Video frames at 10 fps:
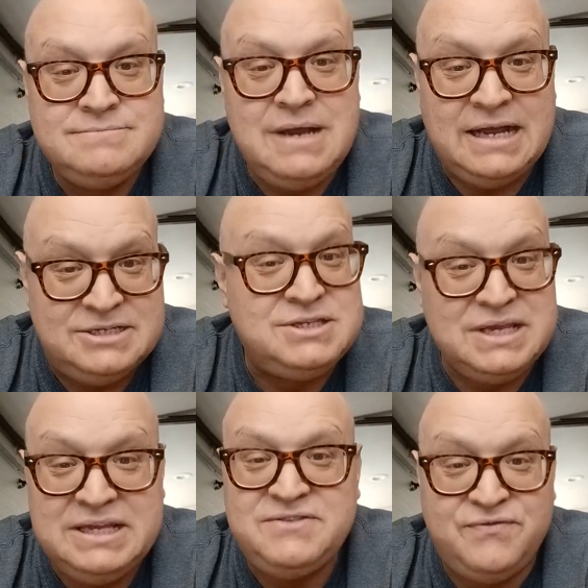I just
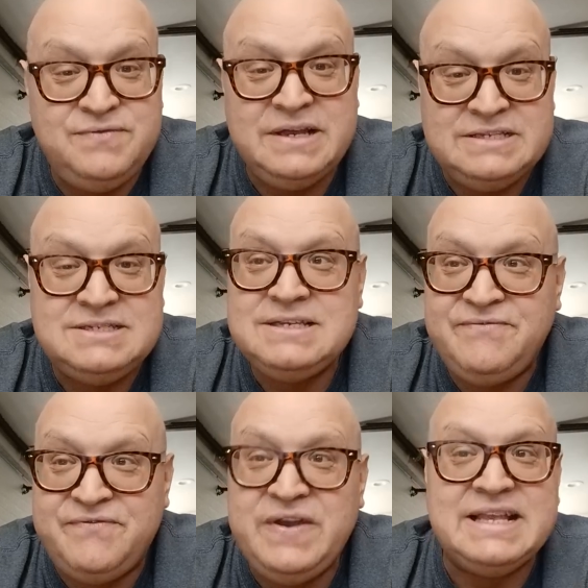think it's
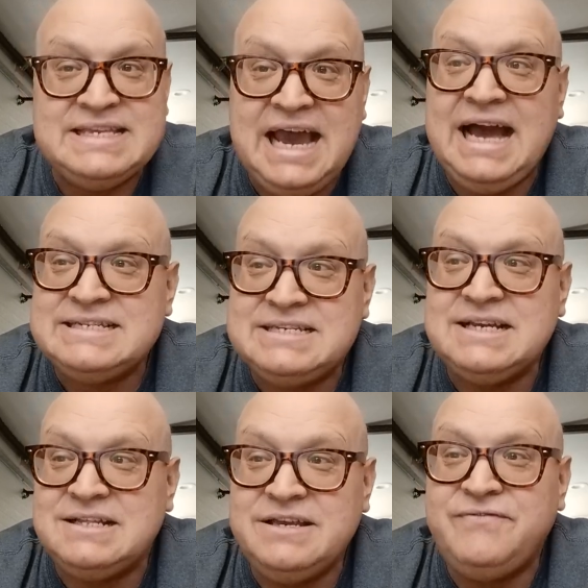
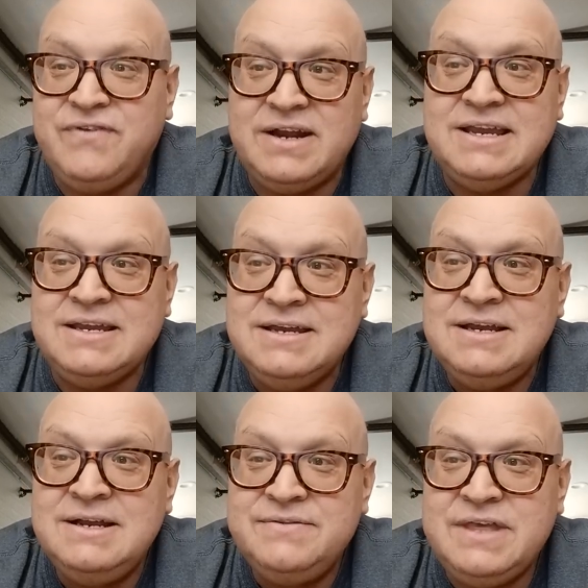fantastically funny
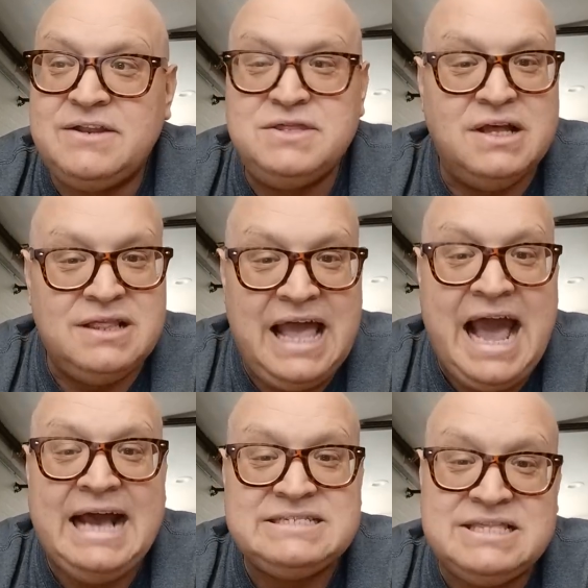that the
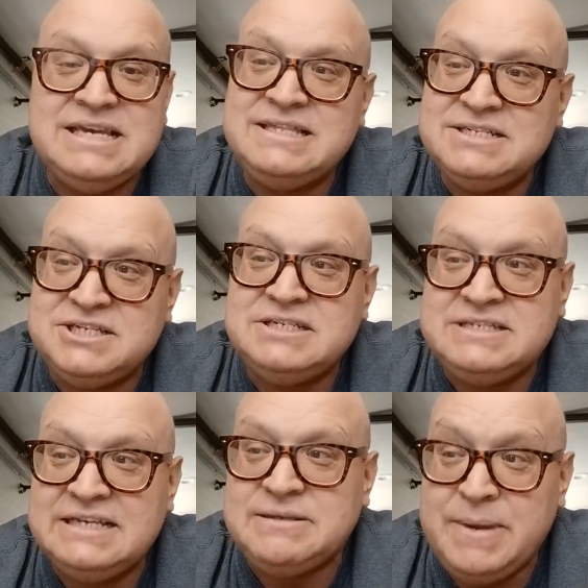last thing that she
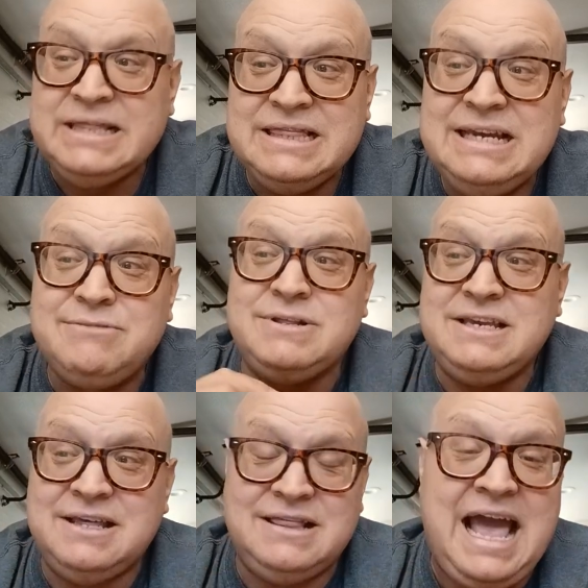says, I mean,
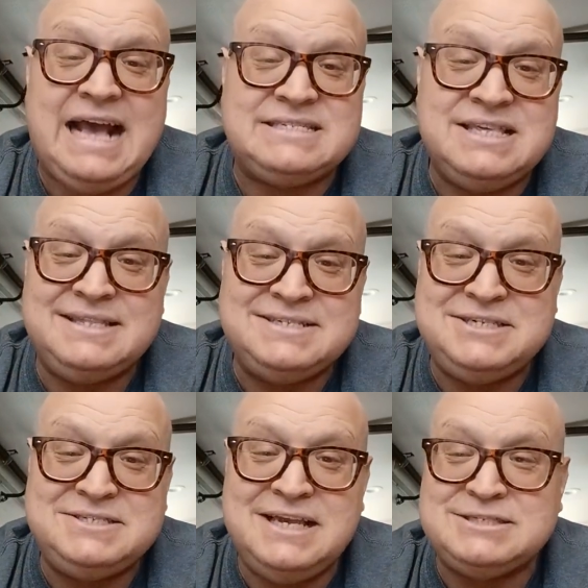literally the last thing that
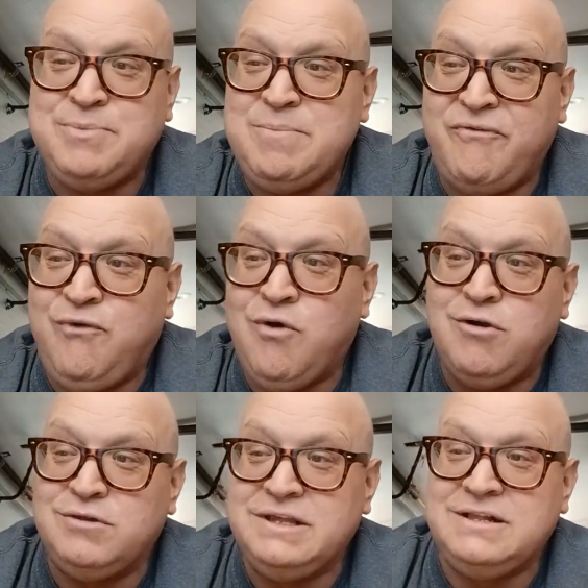she says to me before
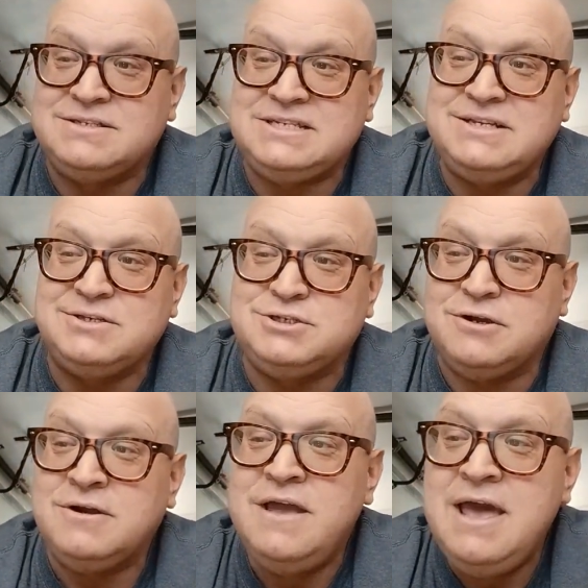her little signature